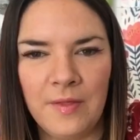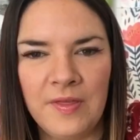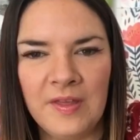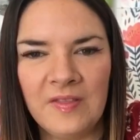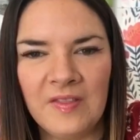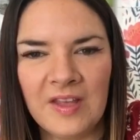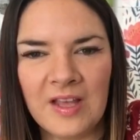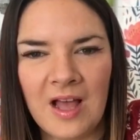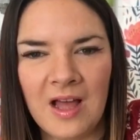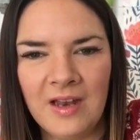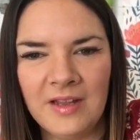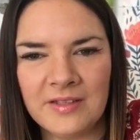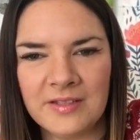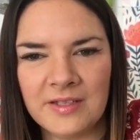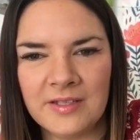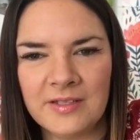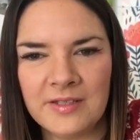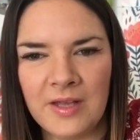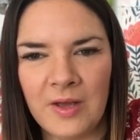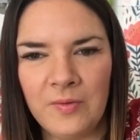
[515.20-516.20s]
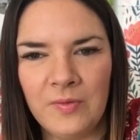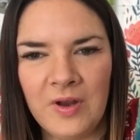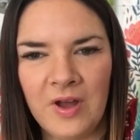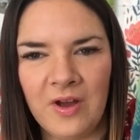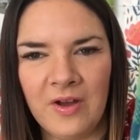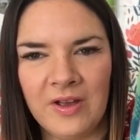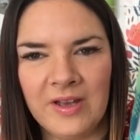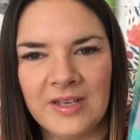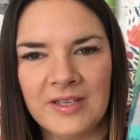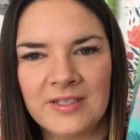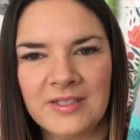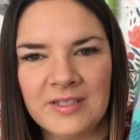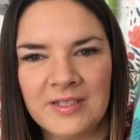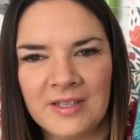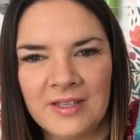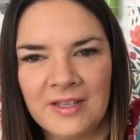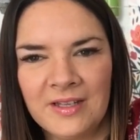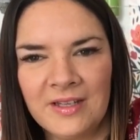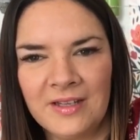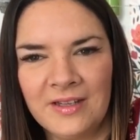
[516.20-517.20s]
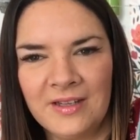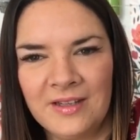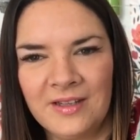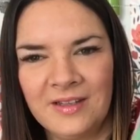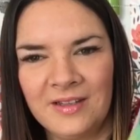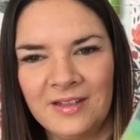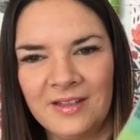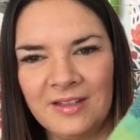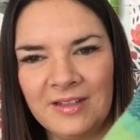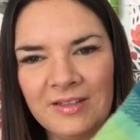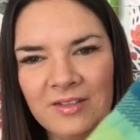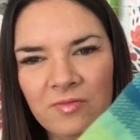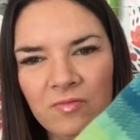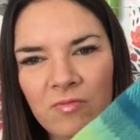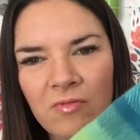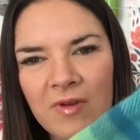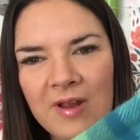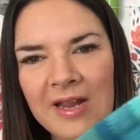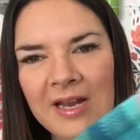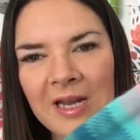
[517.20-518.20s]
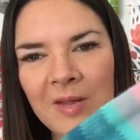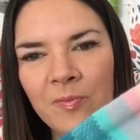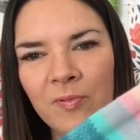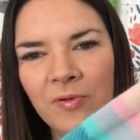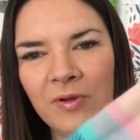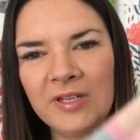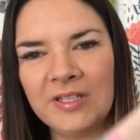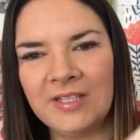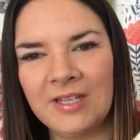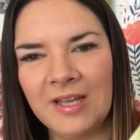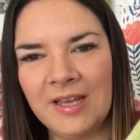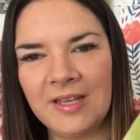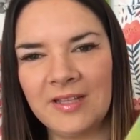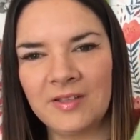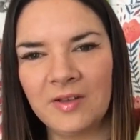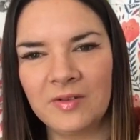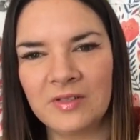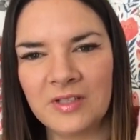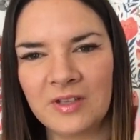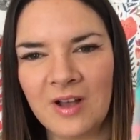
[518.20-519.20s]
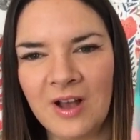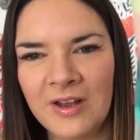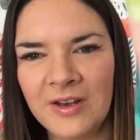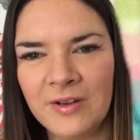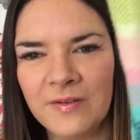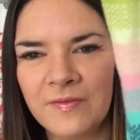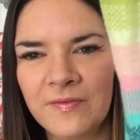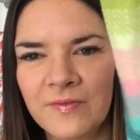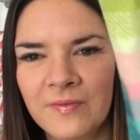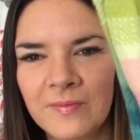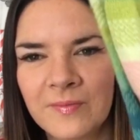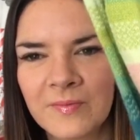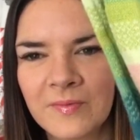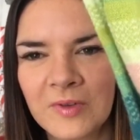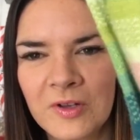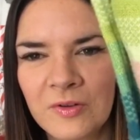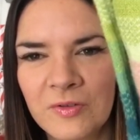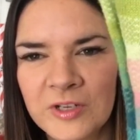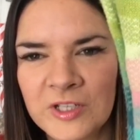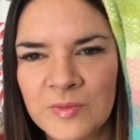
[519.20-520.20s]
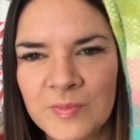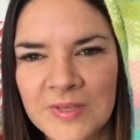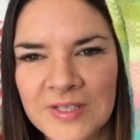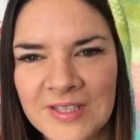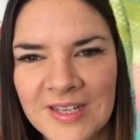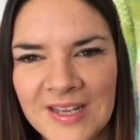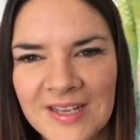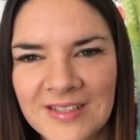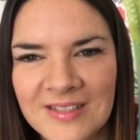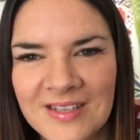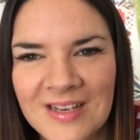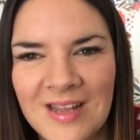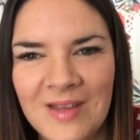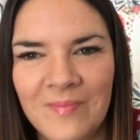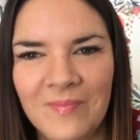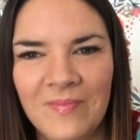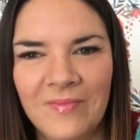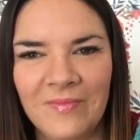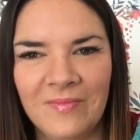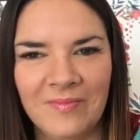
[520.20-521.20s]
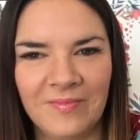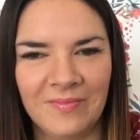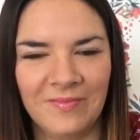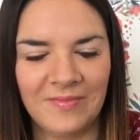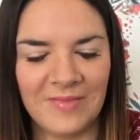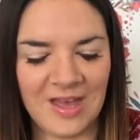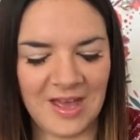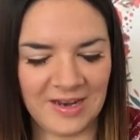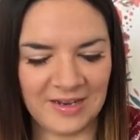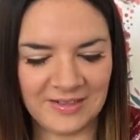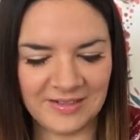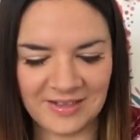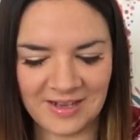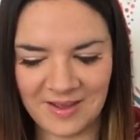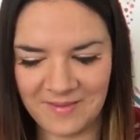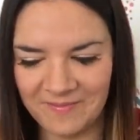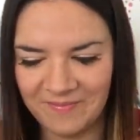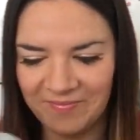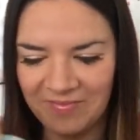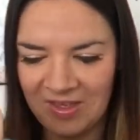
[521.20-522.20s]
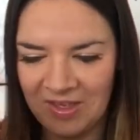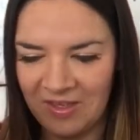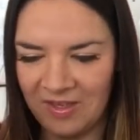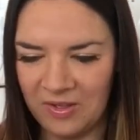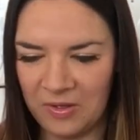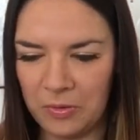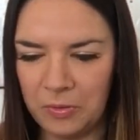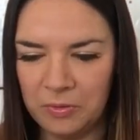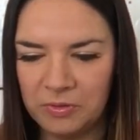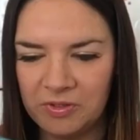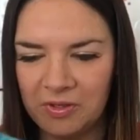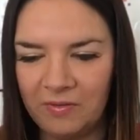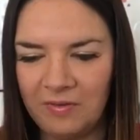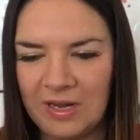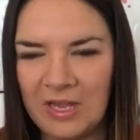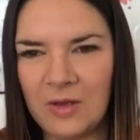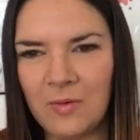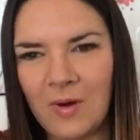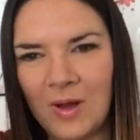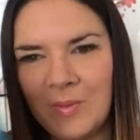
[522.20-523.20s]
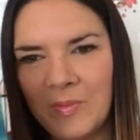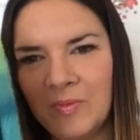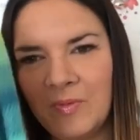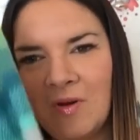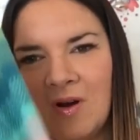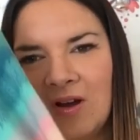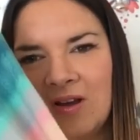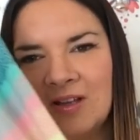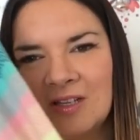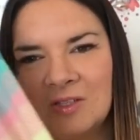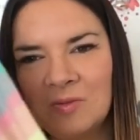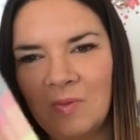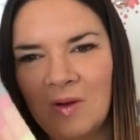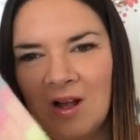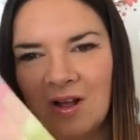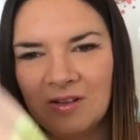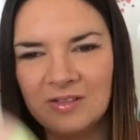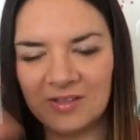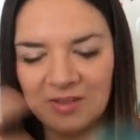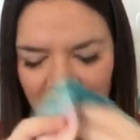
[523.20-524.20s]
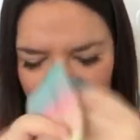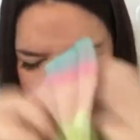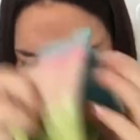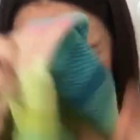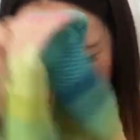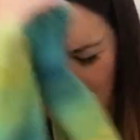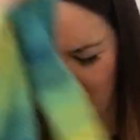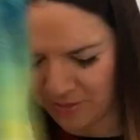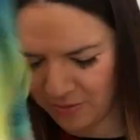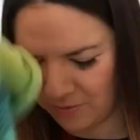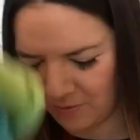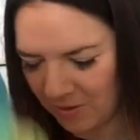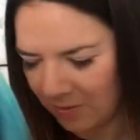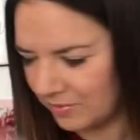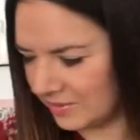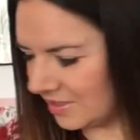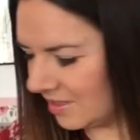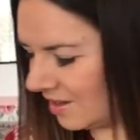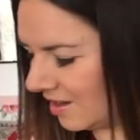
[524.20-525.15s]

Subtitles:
I think the colours are so nice. It's really pretty. So it's kind of Christmassy, isn't it? And also really quite bright as well. So yeah, I thought that was